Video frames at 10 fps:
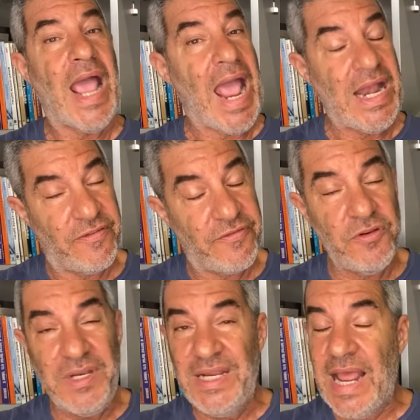And if
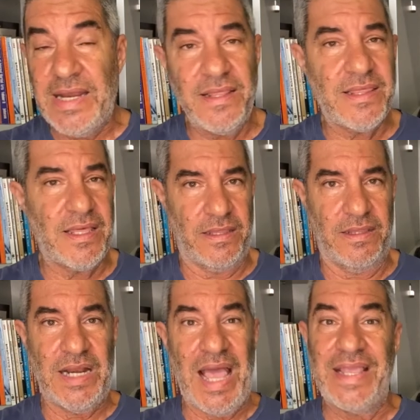you need anything
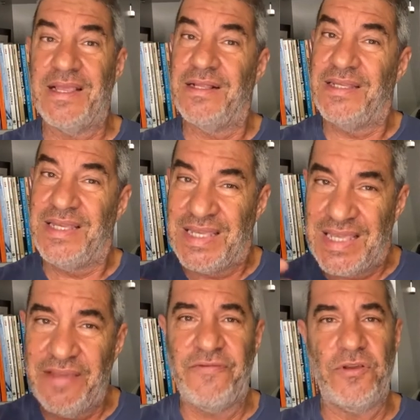that I can
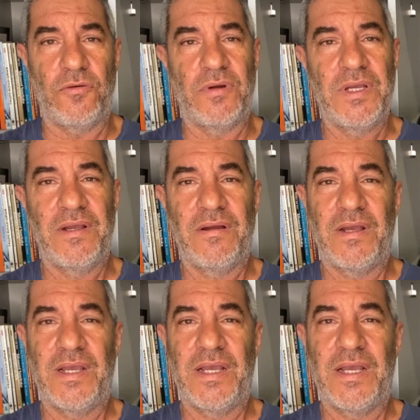give you
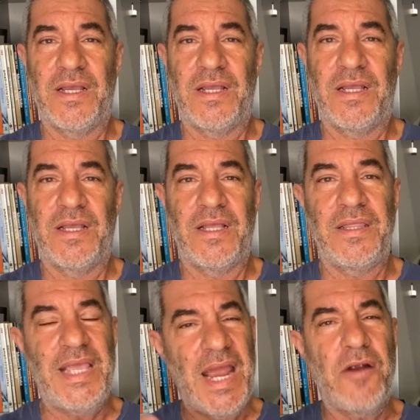
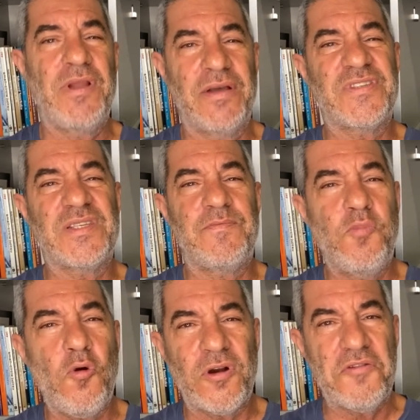in the area of
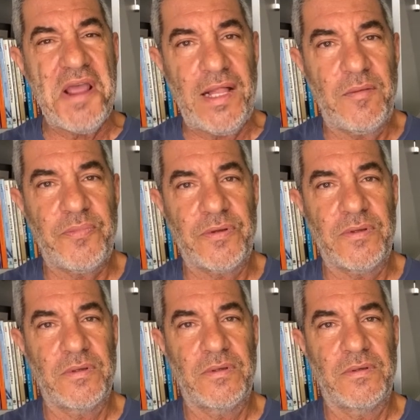support or help,
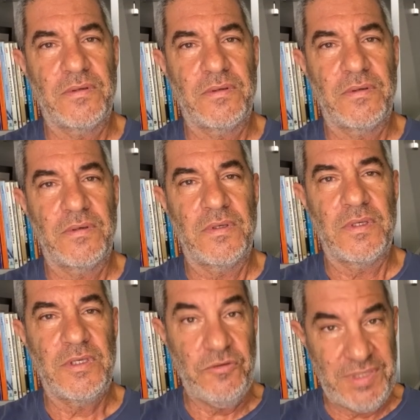
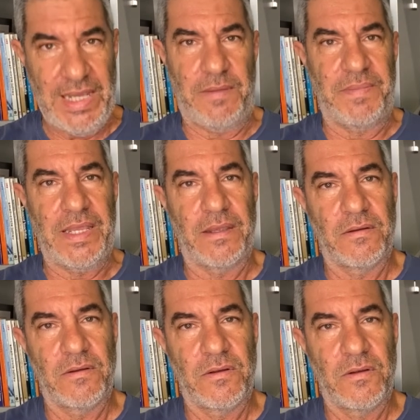you tell me.
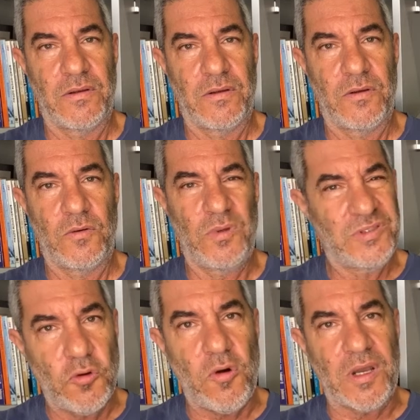We'll
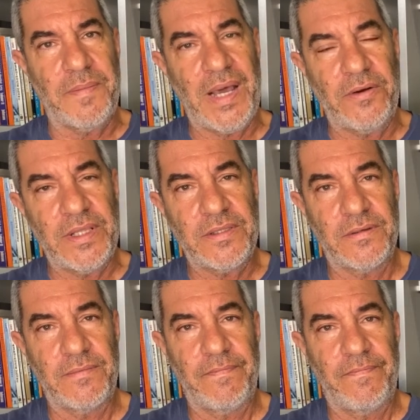talk about
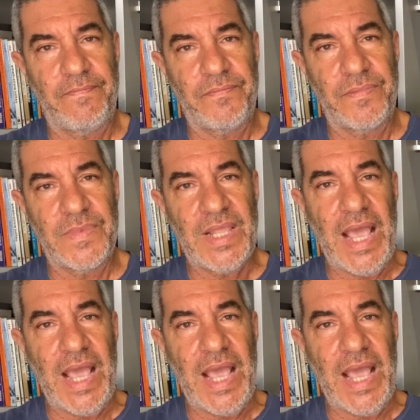it.